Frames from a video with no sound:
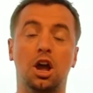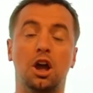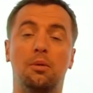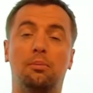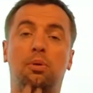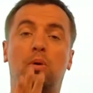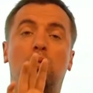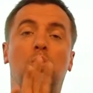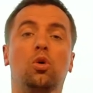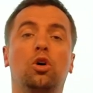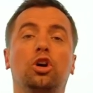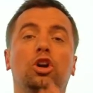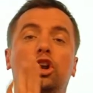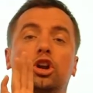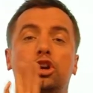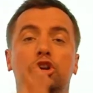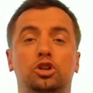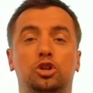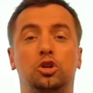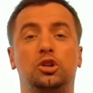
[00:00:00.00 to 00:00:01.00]
But we're going
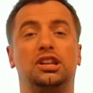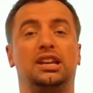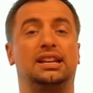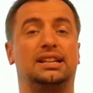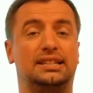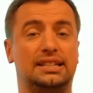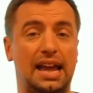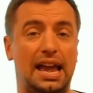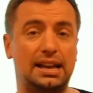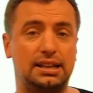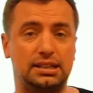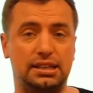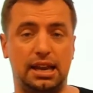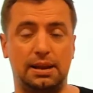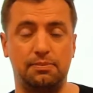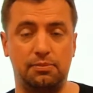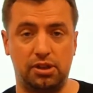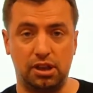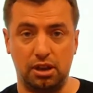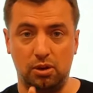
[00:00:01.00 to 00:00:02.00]
to do the exact
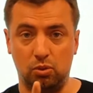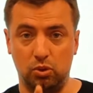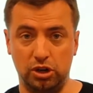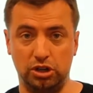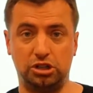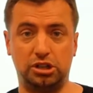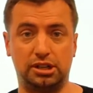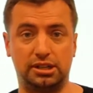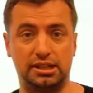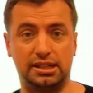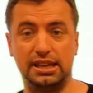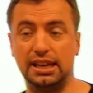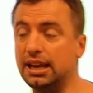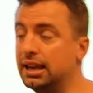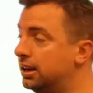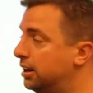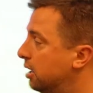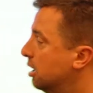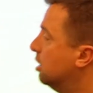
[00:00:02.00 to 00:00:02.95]
same thing we just did.